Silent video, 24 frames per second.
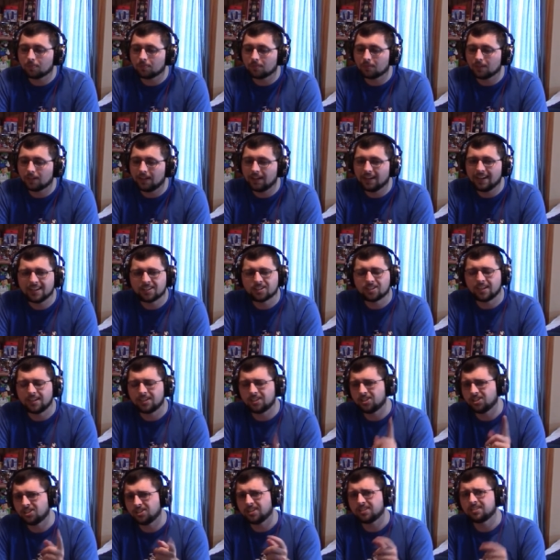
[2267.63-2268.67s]
And actually, I
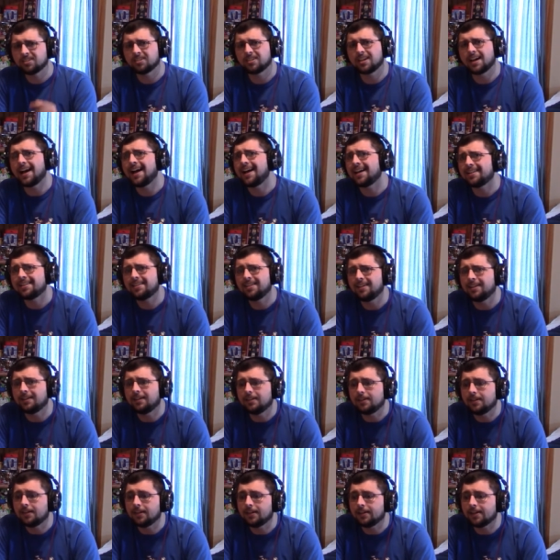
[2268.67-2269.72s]
just got
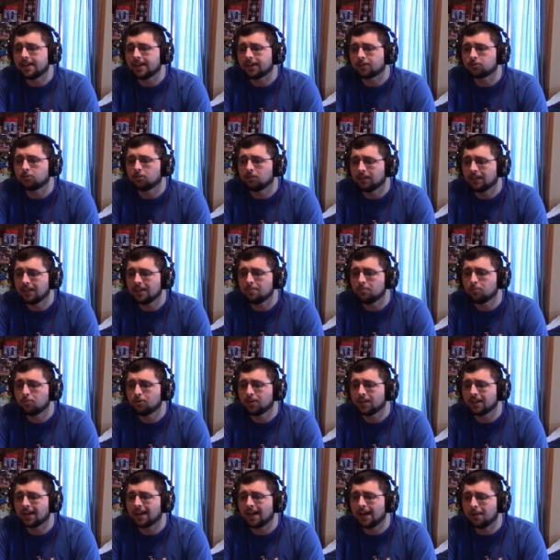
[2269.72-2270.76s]
an actual Game
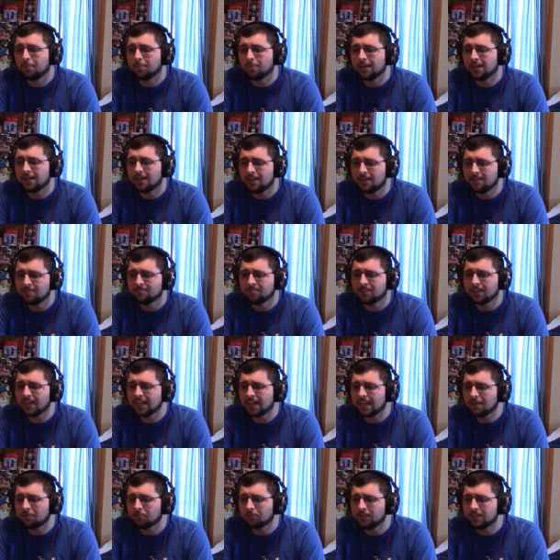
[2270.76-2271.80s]
Boy copy of the
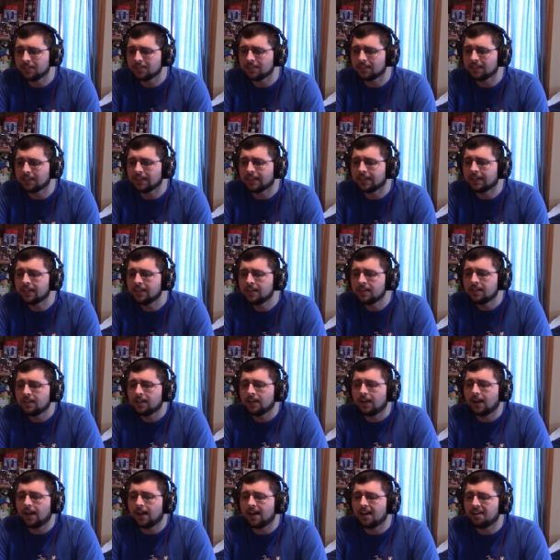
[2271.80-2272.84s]
game recently.
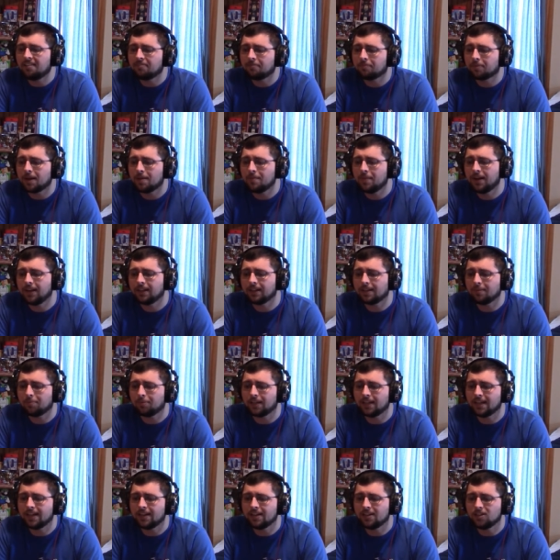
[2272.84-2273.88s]
I've primarily
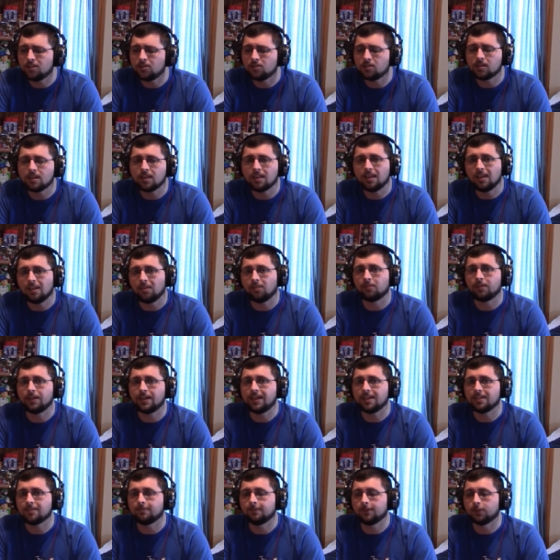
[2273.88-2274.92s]
played it using the
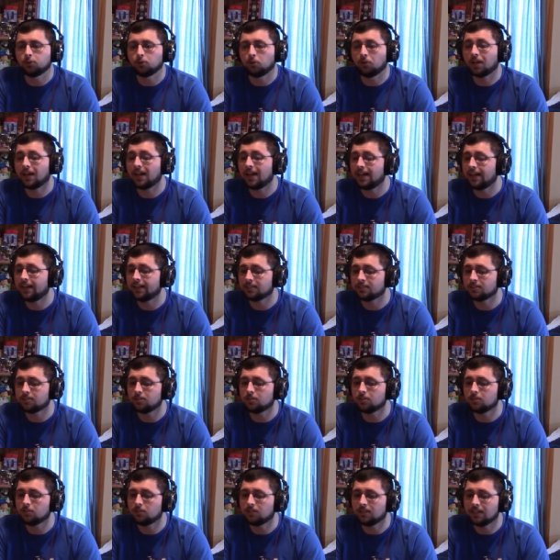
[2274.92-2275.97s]
3DS Virtual
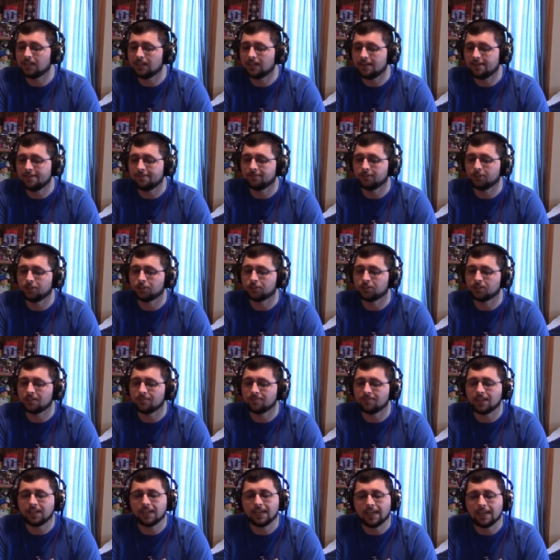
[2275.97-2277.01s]
Console version
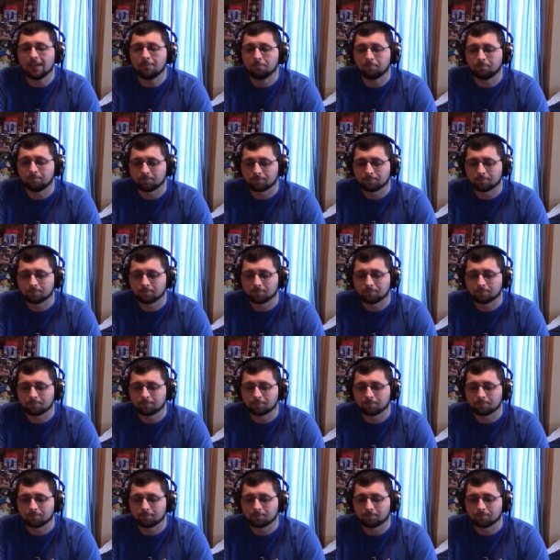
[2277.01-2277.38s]
of the game.